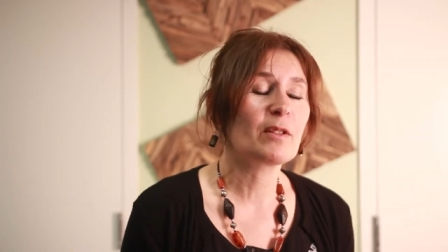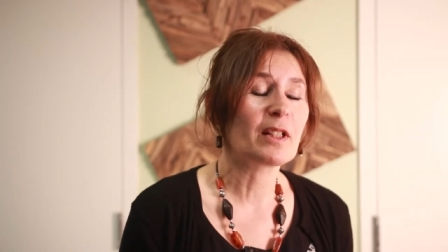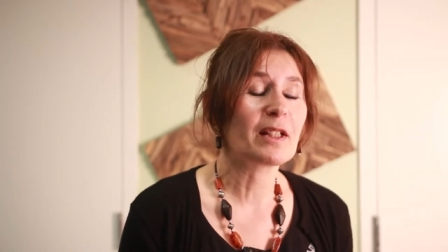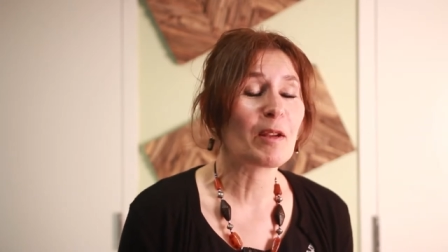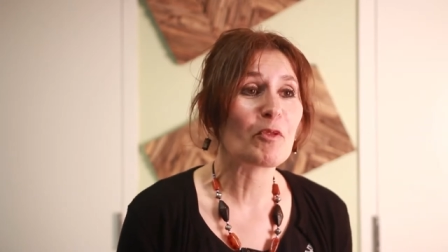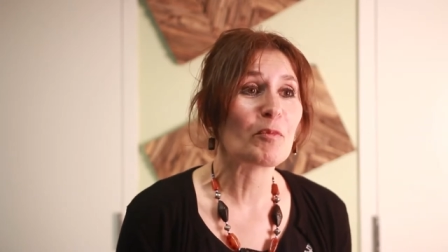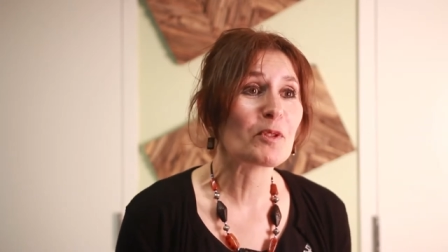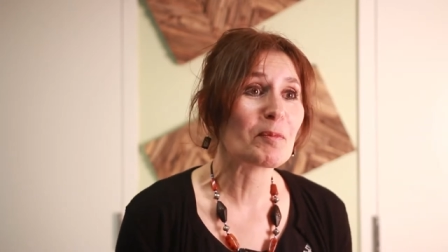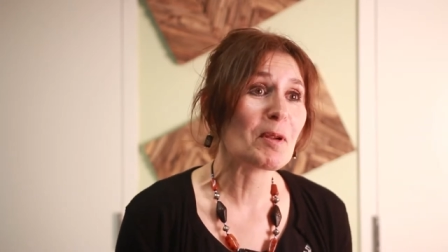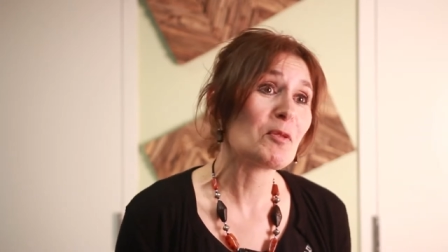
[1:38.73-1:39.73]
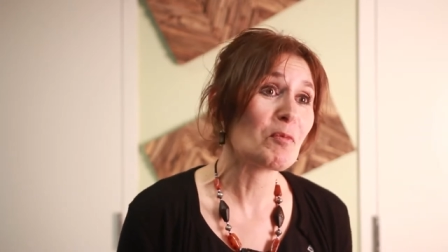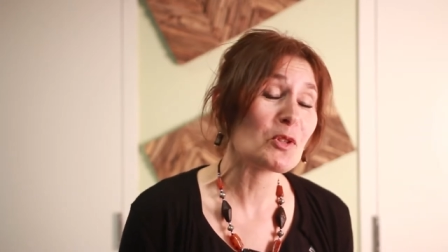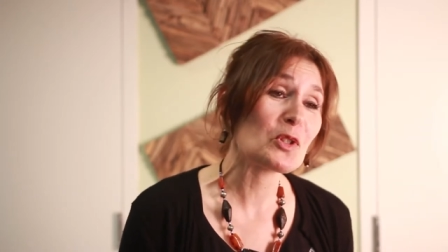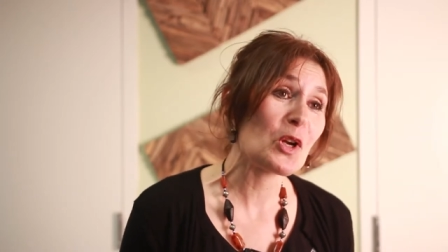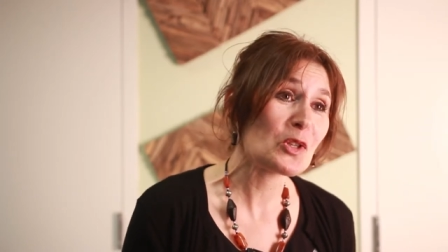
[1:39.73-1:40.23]
they came from sometimes from
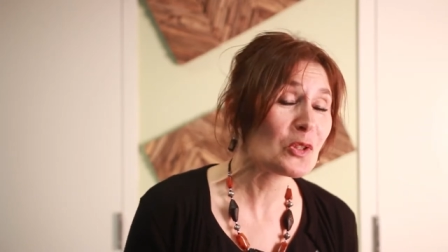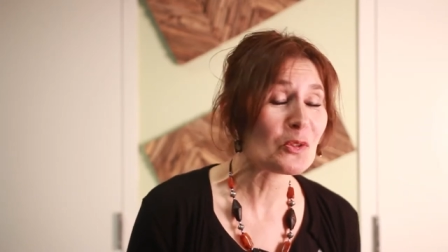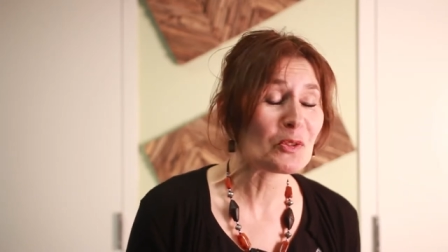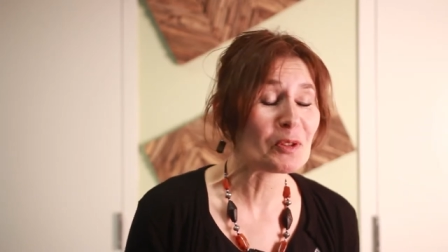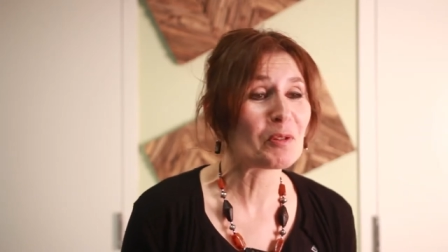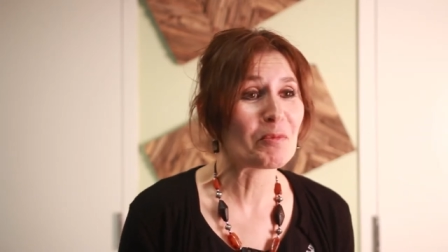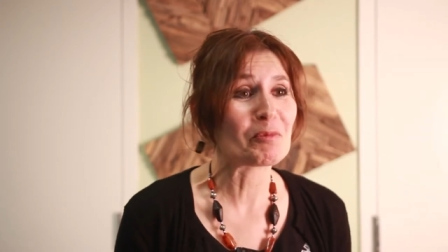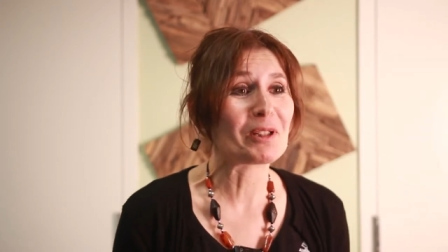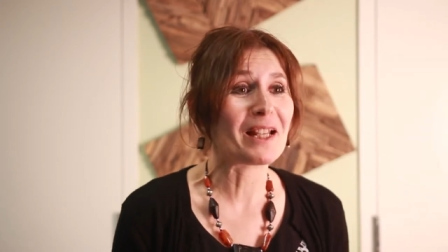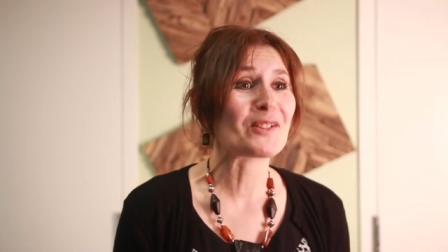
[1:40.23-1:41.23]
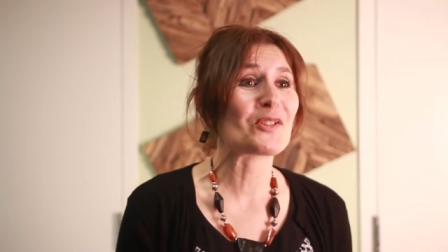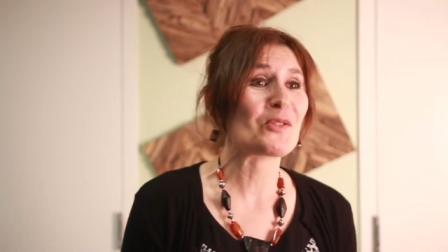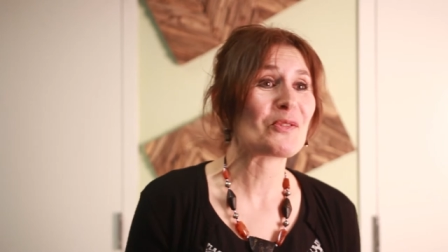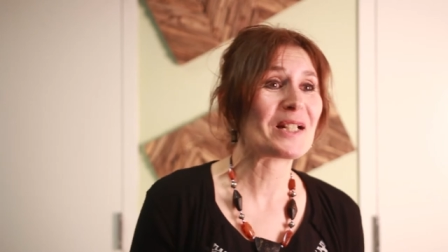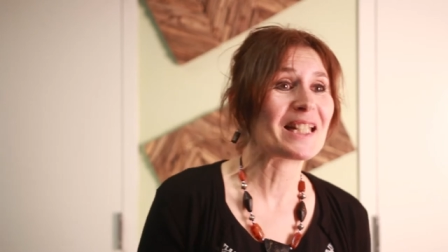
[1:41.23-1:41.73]
massage, so they're a little bit relaxed
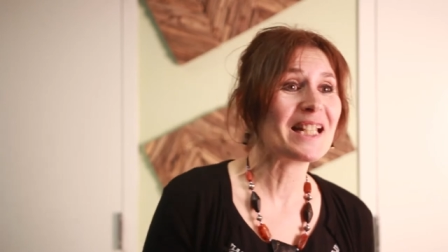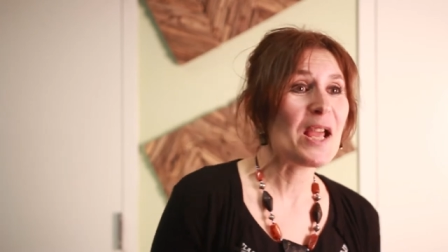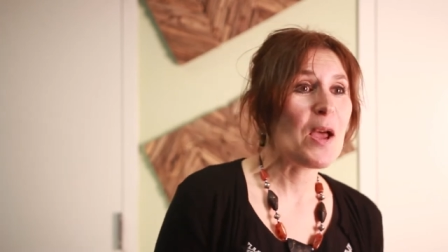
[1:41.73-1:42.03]
already.